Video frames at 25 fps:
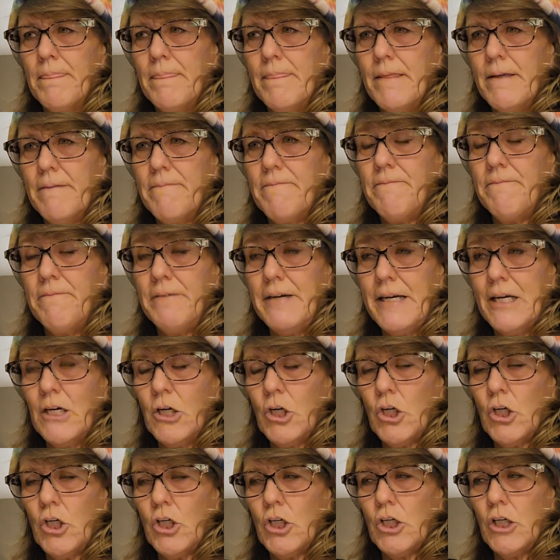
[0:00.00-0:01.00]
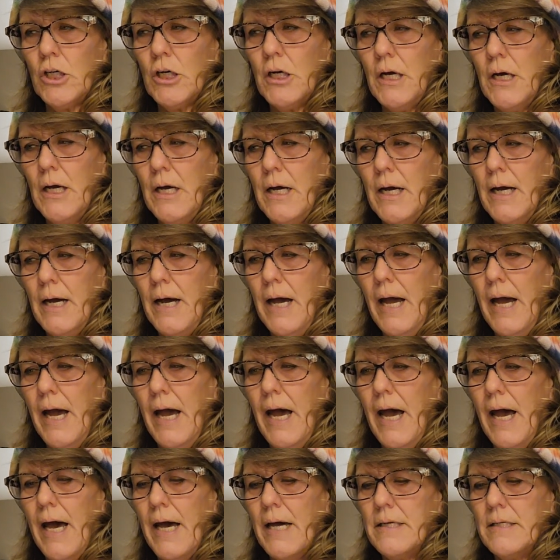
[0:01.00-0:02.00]
the fear
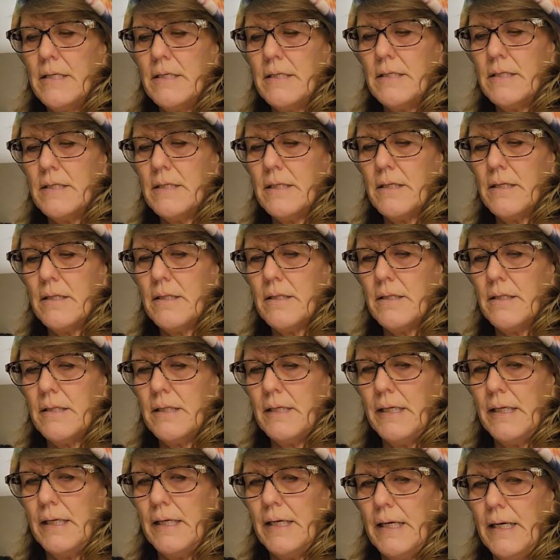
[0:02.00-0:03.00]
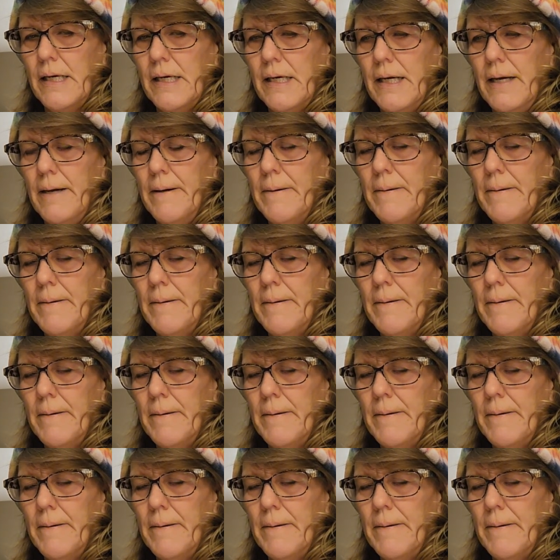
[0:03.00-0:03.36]
and the